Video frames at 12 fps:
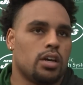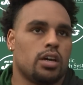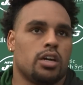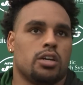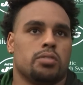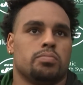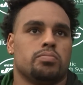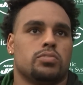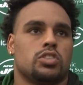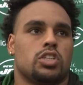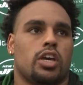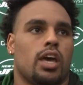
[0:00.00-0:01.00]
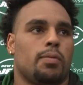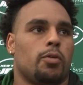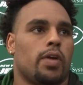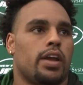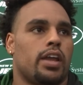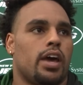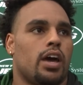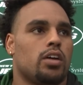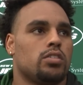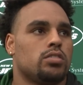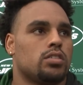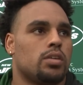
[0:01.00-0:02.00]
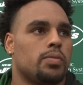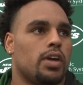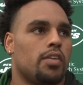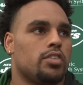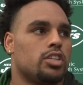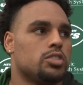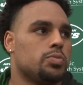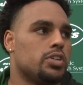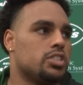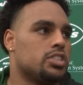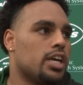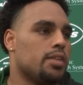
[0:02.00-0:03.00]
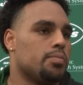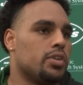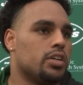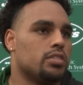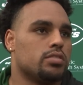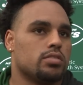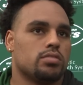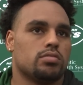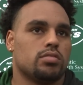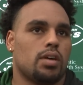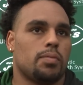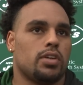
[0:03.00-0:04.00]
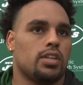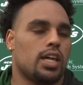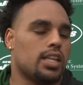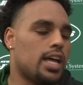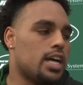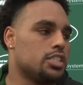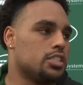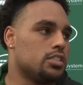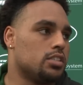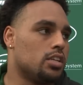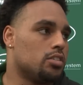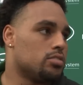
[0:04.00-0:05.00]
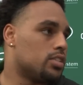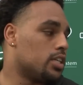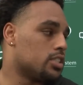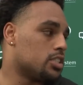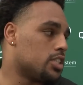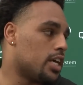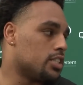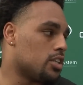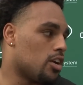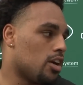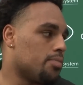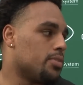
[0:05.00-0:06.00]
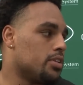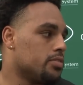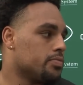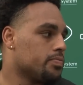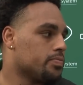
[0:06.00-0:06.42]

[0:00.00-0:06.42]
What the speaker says: Right now, I mean, everything's pretty set. But, I mean, like last year, you know, things could change in a heartbeat.